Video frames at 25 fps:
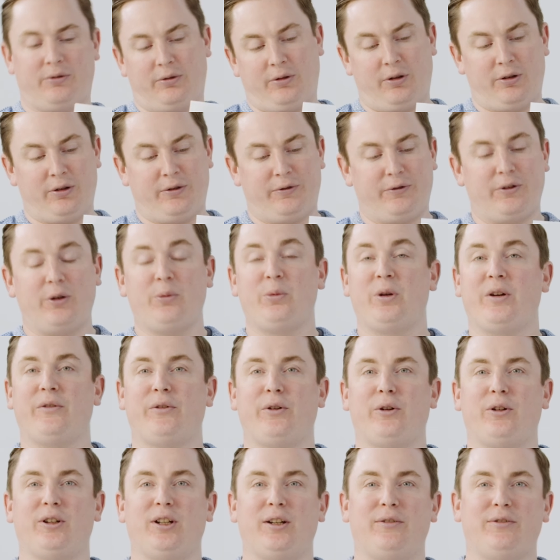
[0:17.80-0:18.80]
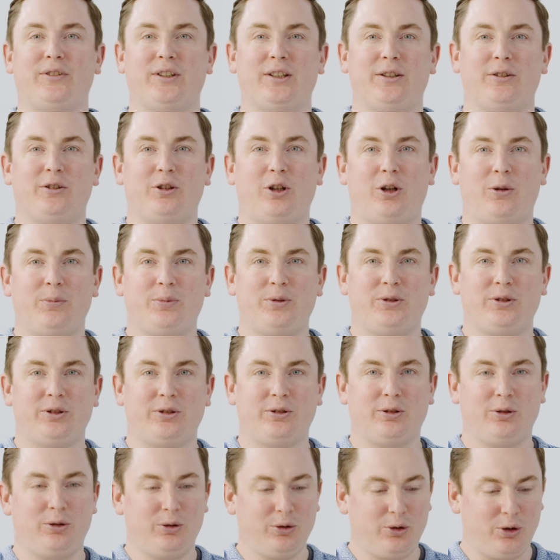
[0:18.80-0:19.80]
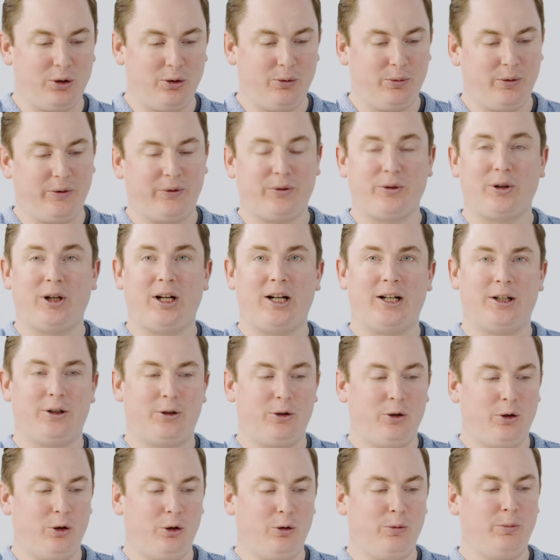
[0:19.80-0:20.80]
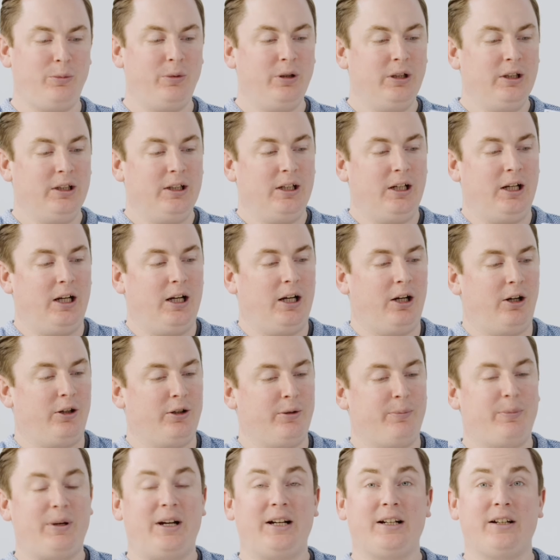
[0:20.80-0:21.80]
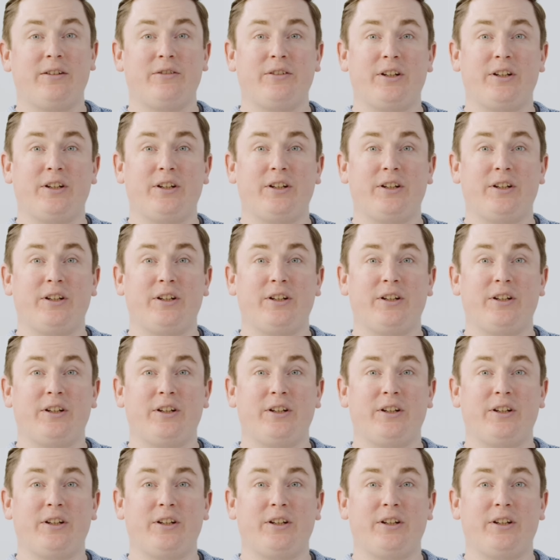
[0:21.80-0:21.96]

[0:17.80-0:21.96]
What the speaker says: On the front we have our lovely lobster logo with our heart at home. On the back